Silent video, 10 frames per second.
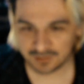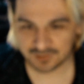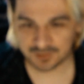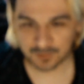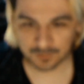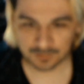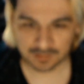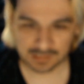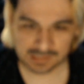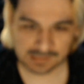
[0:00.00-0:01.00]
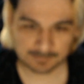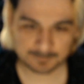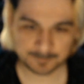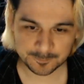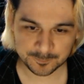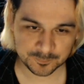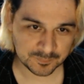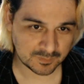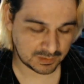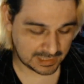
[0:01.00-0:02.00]
So uh,
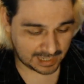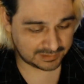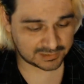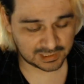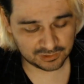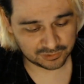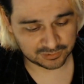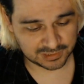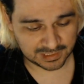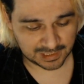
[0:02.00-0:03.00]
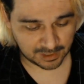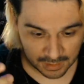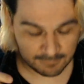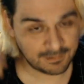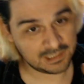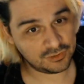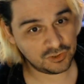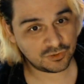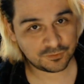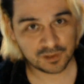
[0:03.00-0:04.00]
yeah, I decided just to take it out. If I need to
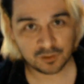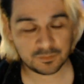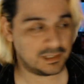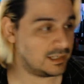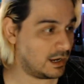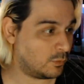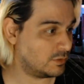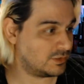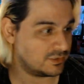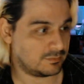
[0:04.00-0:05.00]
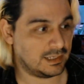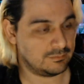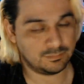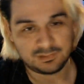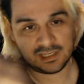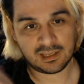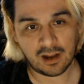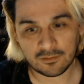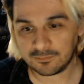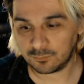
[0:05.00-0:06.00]
use film, then I will just like take it
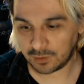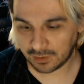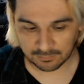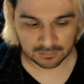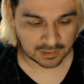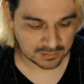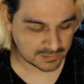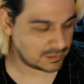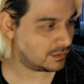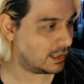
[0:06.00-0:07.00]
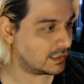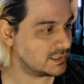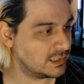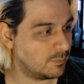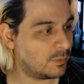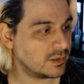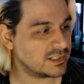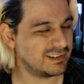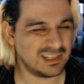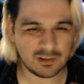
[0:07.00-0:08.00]
off and whatever. I can see I can see the parts again.